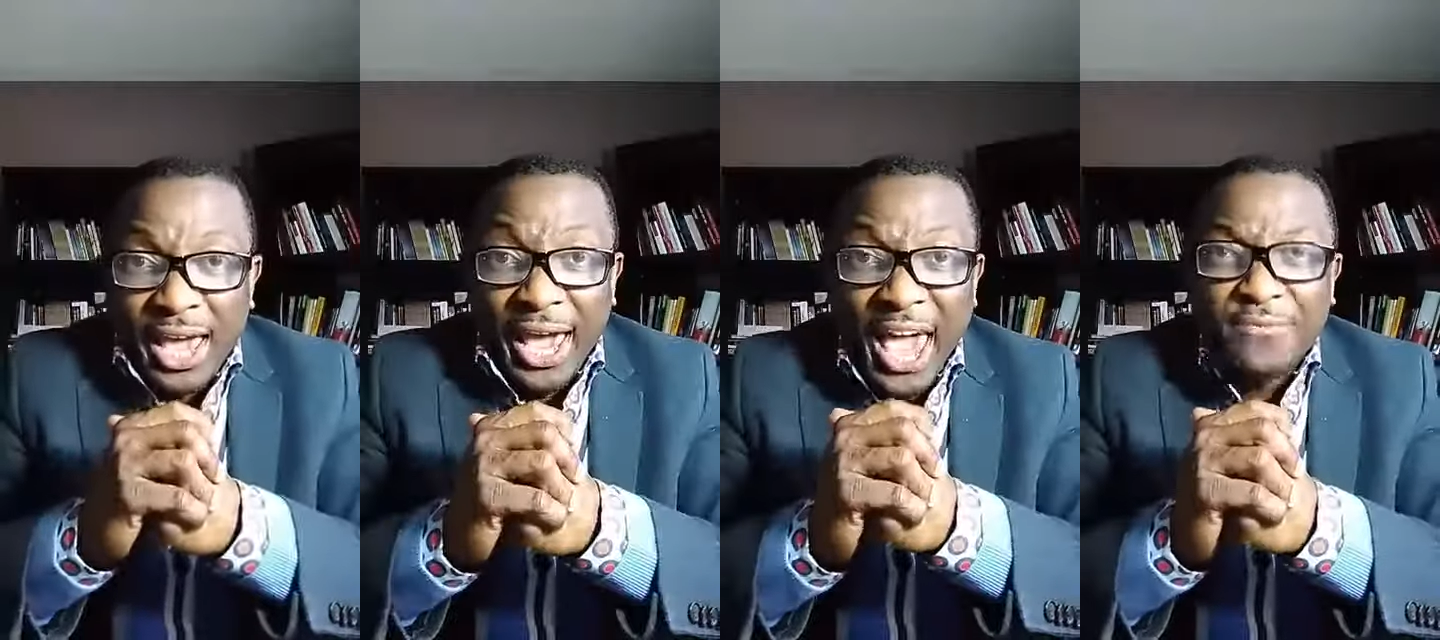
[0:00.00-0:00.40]

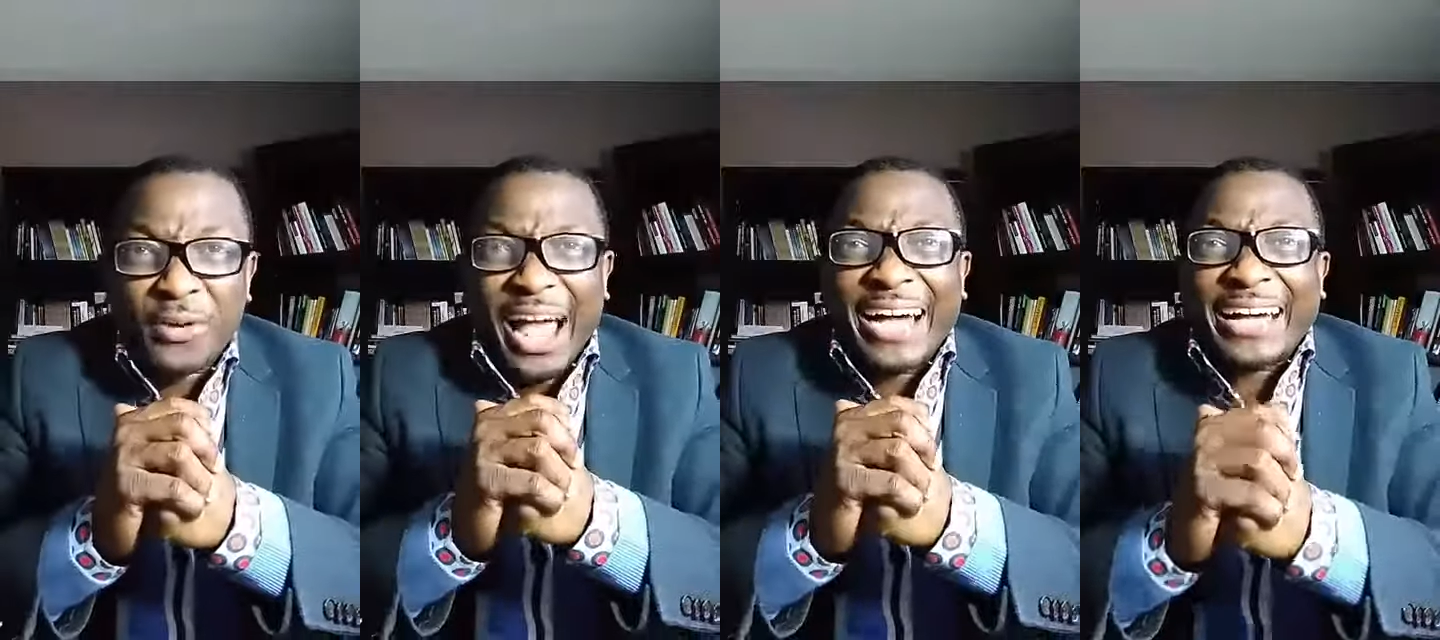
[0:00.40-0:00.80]
If we
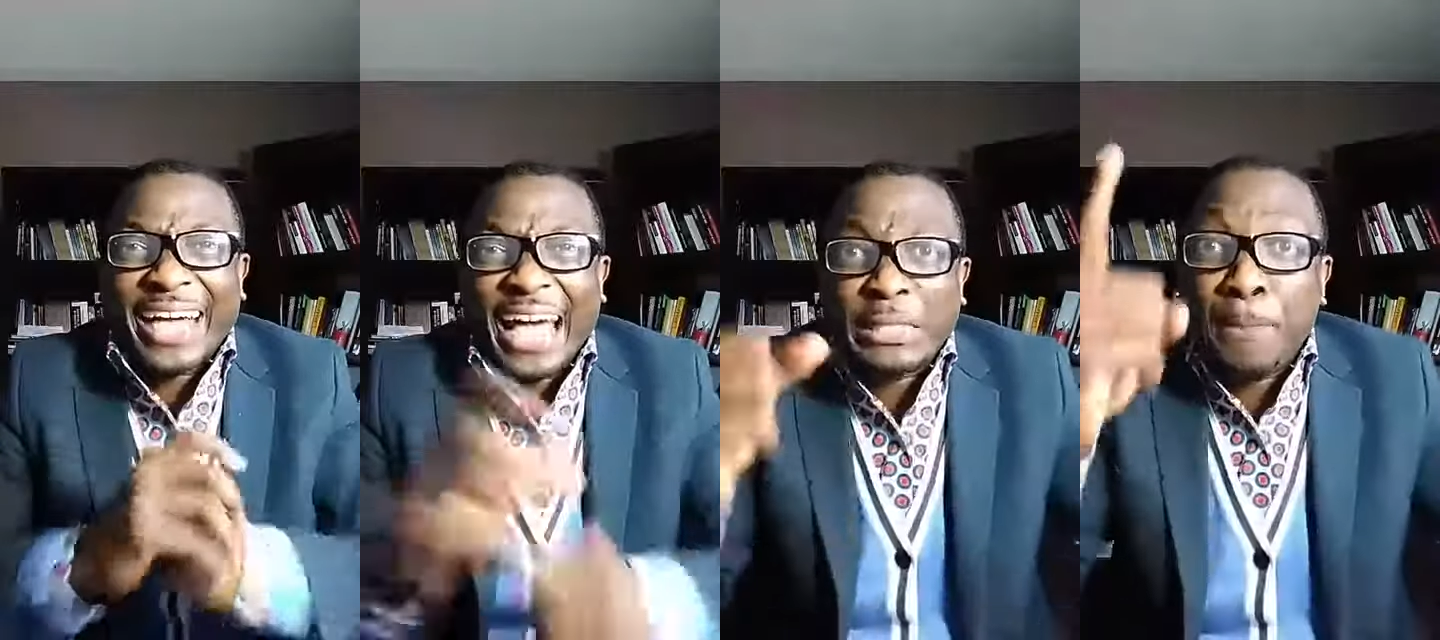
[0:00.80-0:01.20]
can
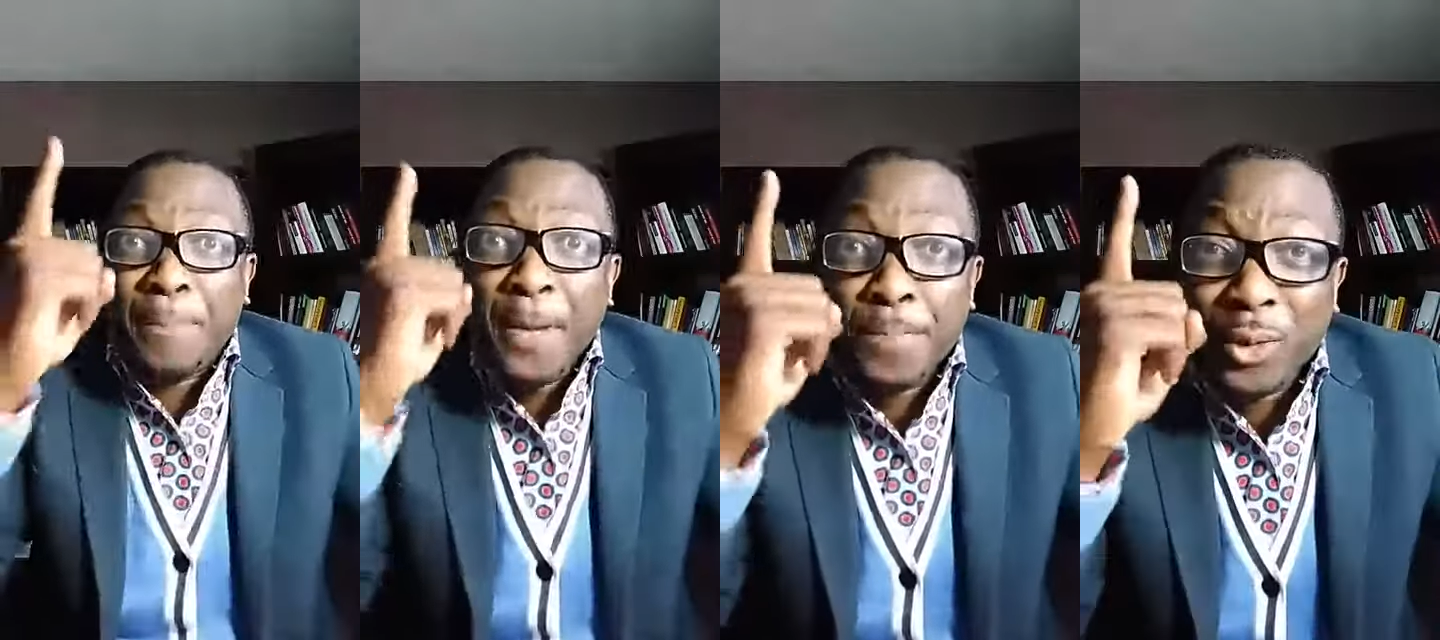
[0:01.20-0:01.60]
get
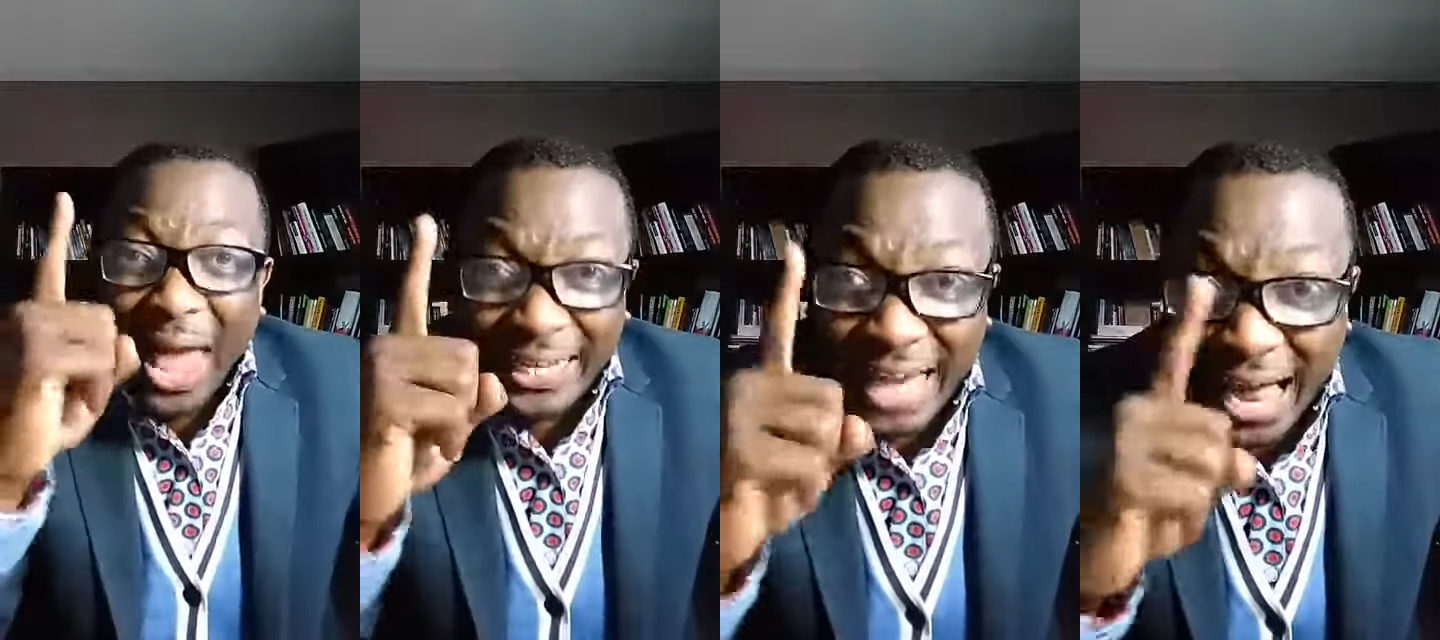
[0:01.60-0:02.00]
people
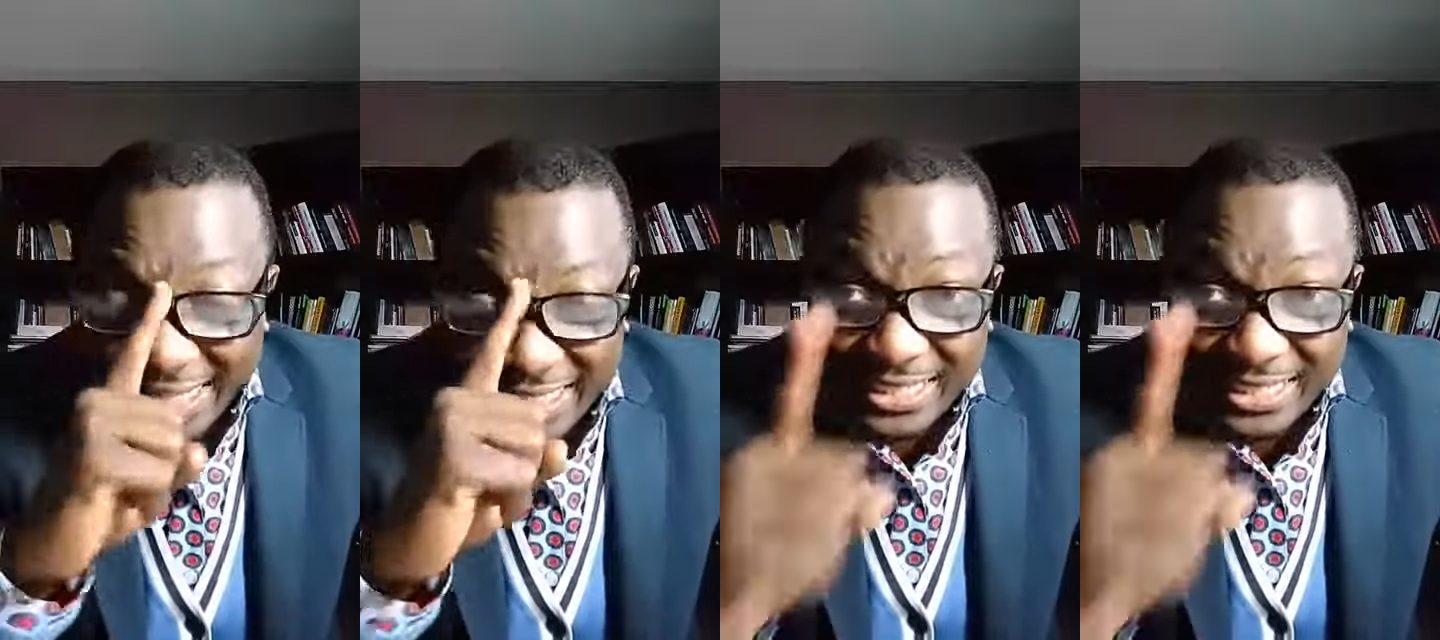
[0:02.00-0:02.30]
like that,